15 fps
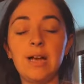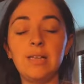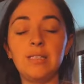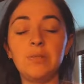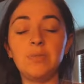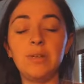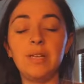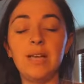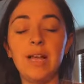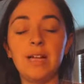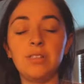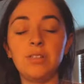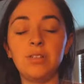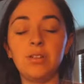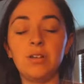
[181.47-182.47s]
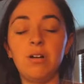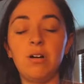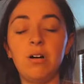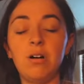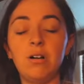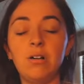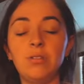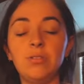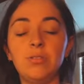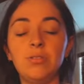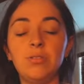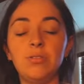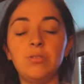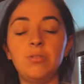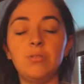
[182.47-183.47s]
as we answer the call
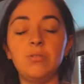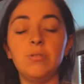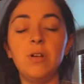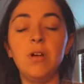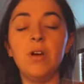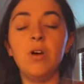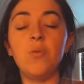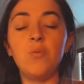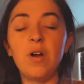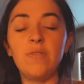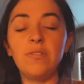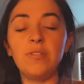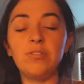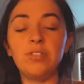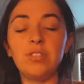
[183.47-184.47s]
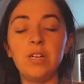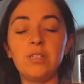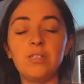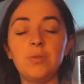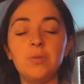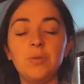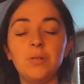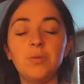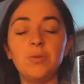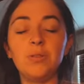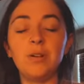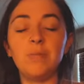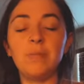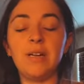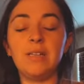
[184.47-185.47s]
to revolutionize the world with
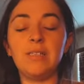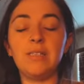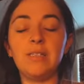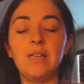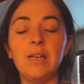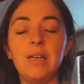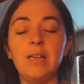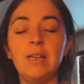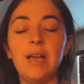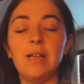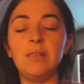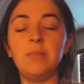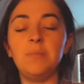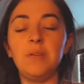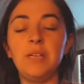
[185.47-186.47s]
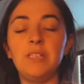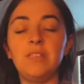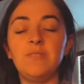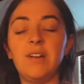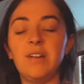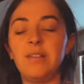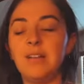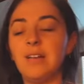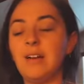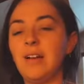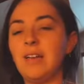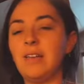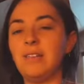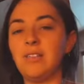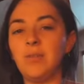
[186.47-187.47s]
our medicine and to be divinely
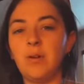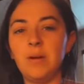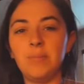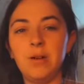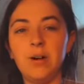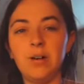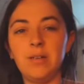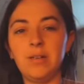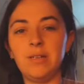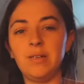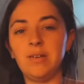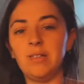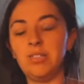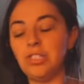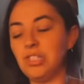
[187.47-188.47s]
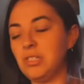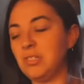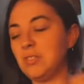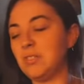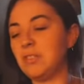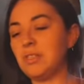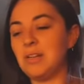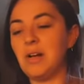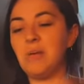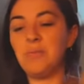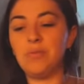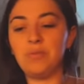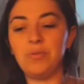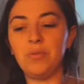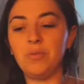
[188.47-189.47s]
guided. So I'm calling on Jesus to come
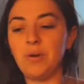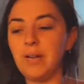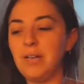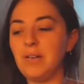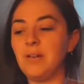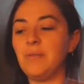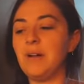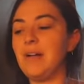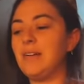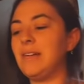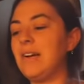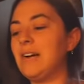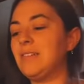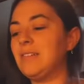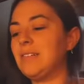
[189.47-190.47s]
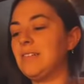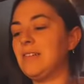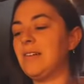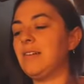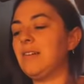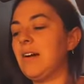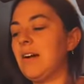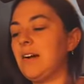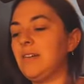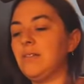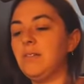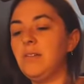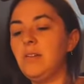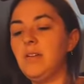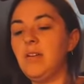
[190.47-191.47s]
through right here, right now, to clear
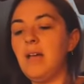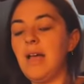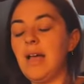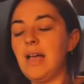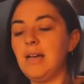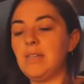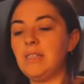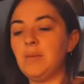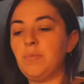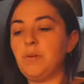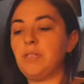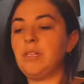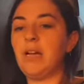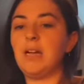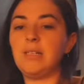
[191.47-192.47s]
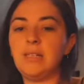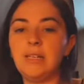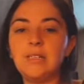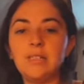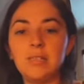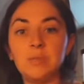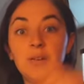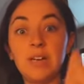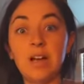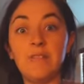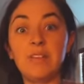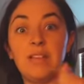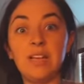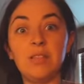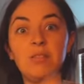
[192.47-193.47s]
out and to protect us as we
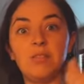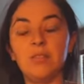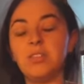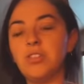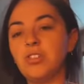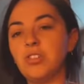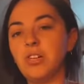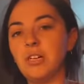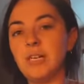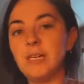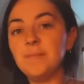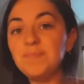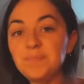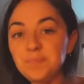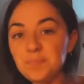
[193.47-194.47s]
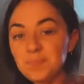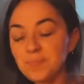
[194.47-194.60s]
navigate through this journey.